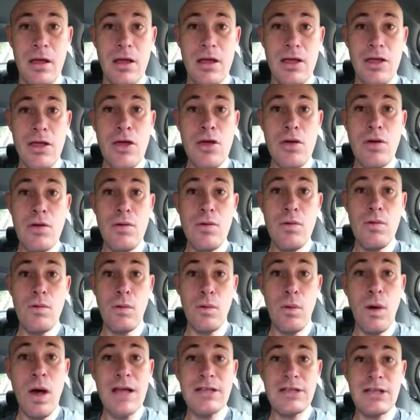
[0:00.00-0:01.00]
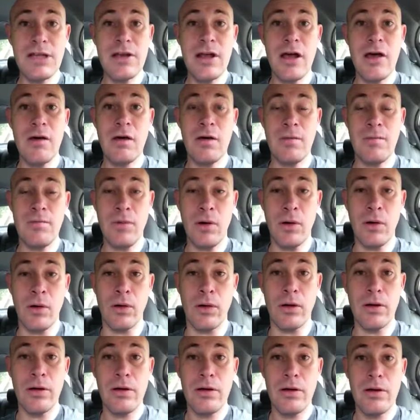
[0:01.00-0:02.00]
You want to know Him
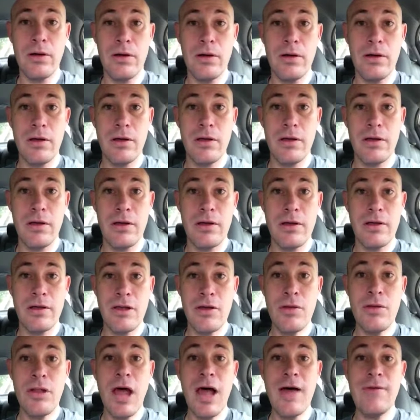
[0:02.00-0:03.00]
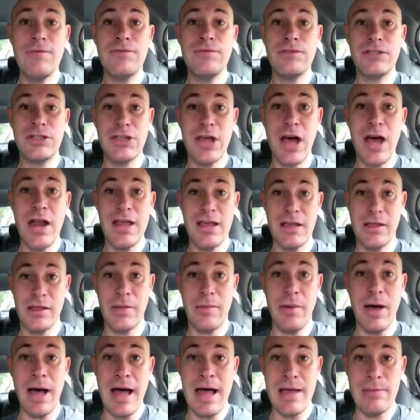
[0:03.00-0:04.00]
more. You love studying
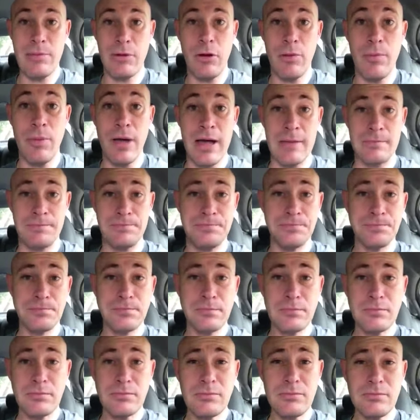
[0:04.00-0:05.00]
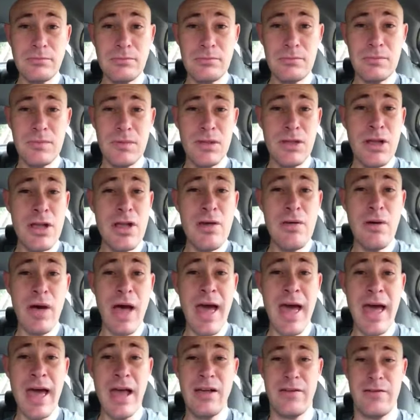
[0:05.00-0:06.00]
the Bible, but do you
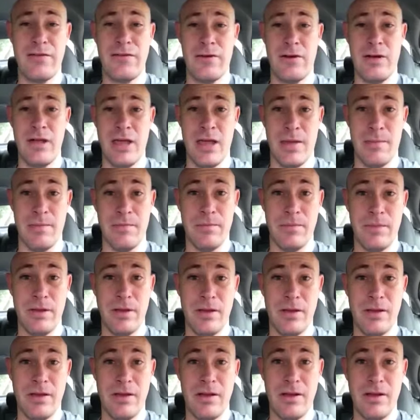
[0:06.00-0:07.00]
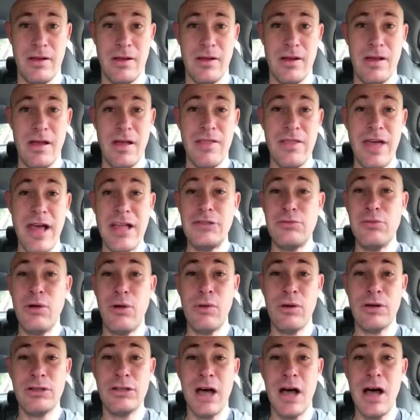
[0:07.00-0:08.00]
ache for Him? That's
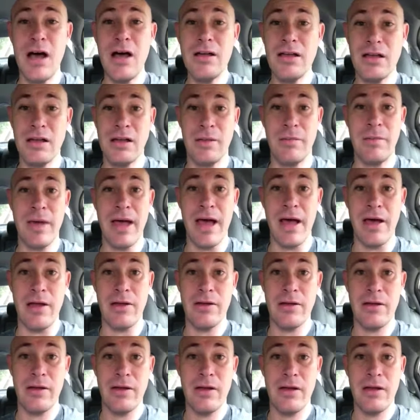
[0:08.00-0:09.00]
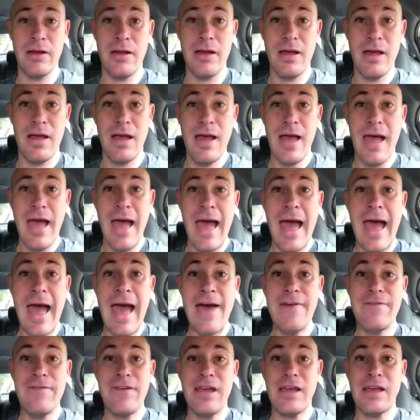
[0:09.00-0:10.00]
what we're talking about.
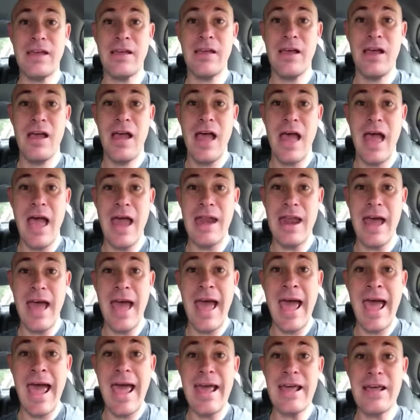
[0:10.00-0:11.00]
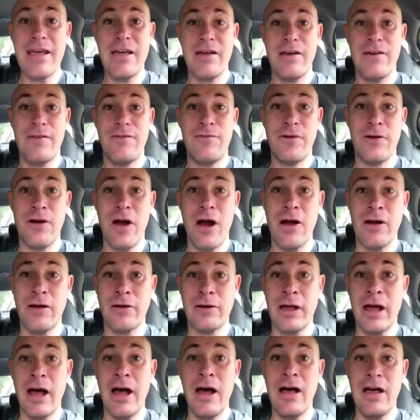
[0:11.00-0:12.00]
Having an ache for our
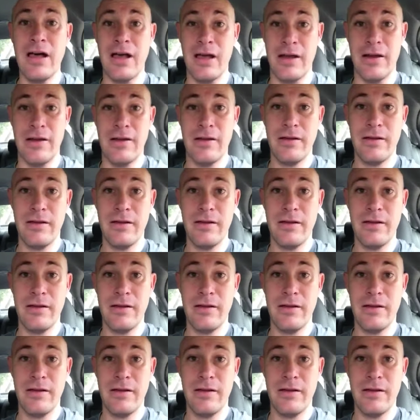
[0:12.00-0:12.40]
God.